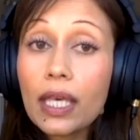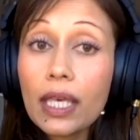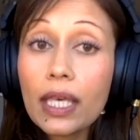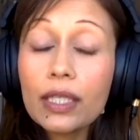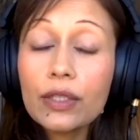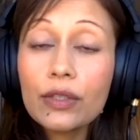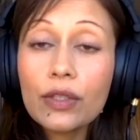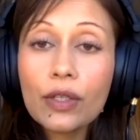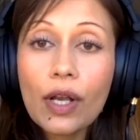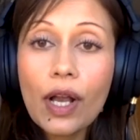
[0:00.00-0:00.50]

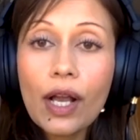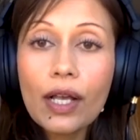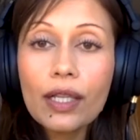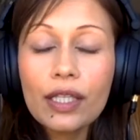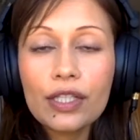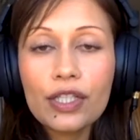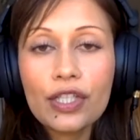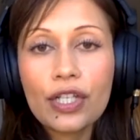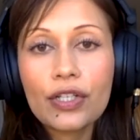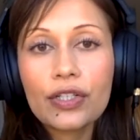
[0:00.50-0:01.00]
in your
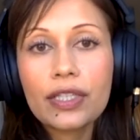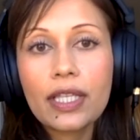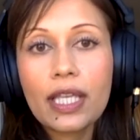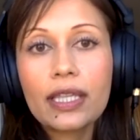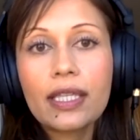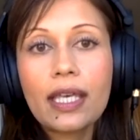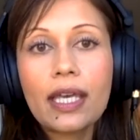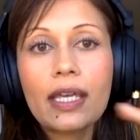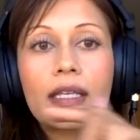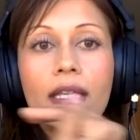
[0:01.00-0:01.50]
college years
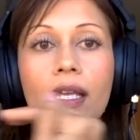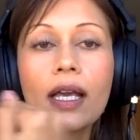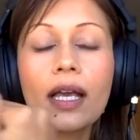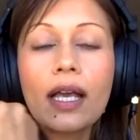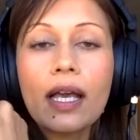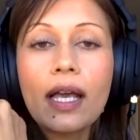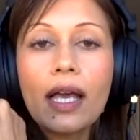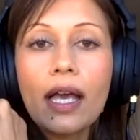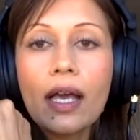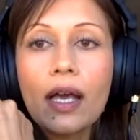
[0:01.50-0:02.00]
that then
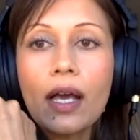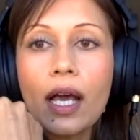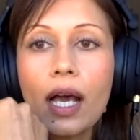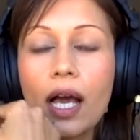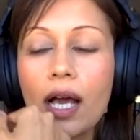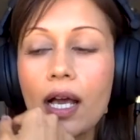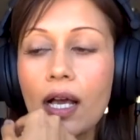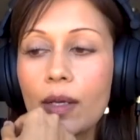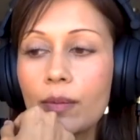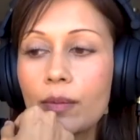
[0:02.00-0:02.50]

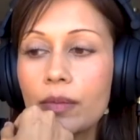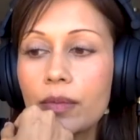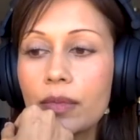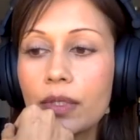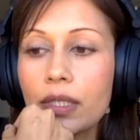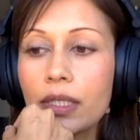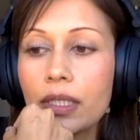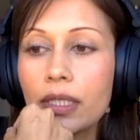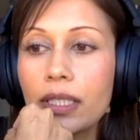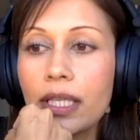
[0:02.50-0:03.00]
um,
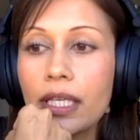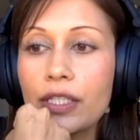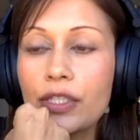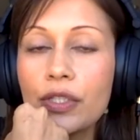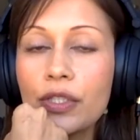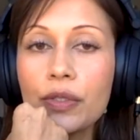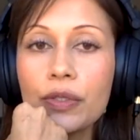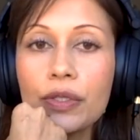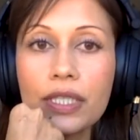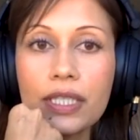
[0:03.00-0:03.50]
led
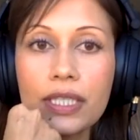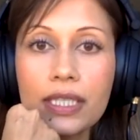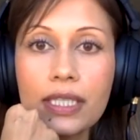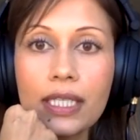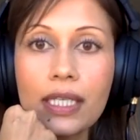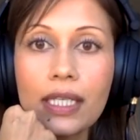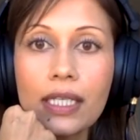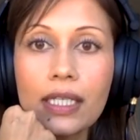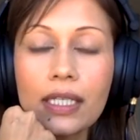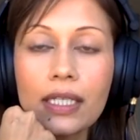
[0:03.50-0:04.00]
you to
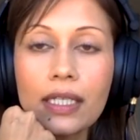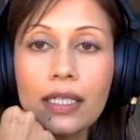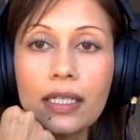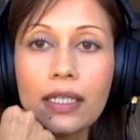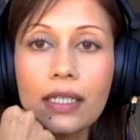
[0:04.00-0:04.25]
seek